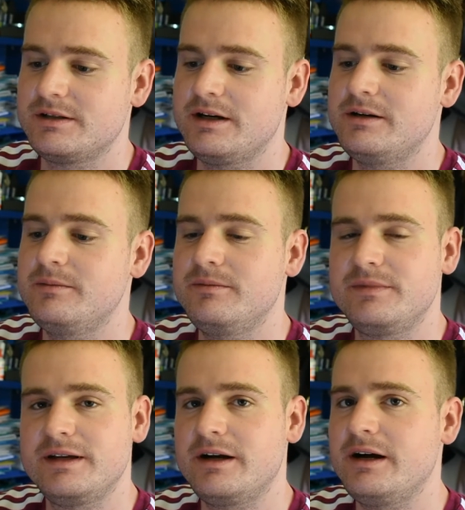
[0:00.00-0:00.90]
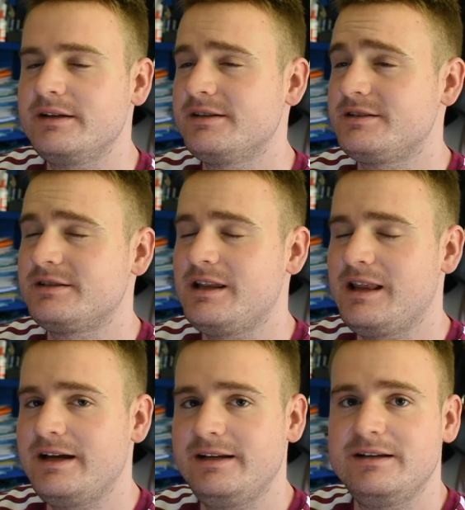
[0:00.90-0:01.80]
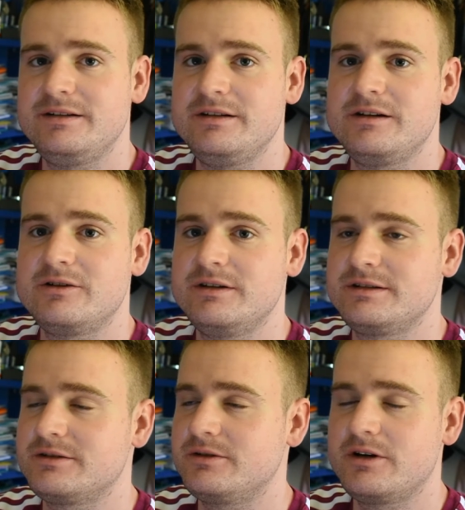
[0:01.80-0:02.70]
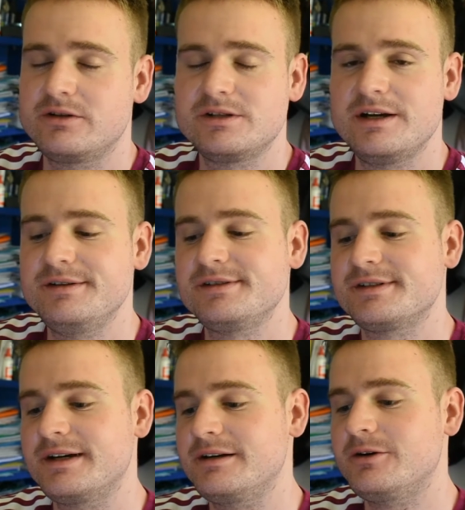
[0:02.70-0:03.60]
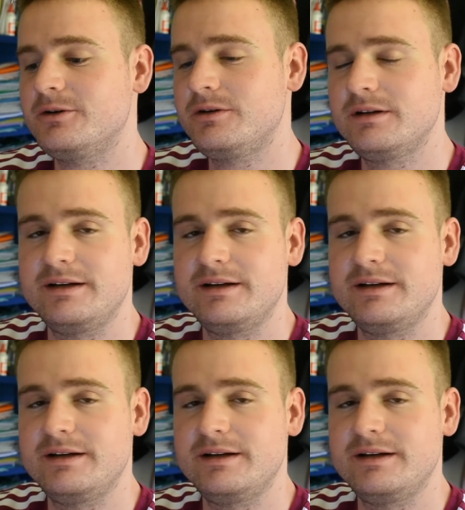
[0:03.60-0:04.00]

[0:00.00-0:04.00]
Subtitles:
They're either slightly decreased or not changed at all.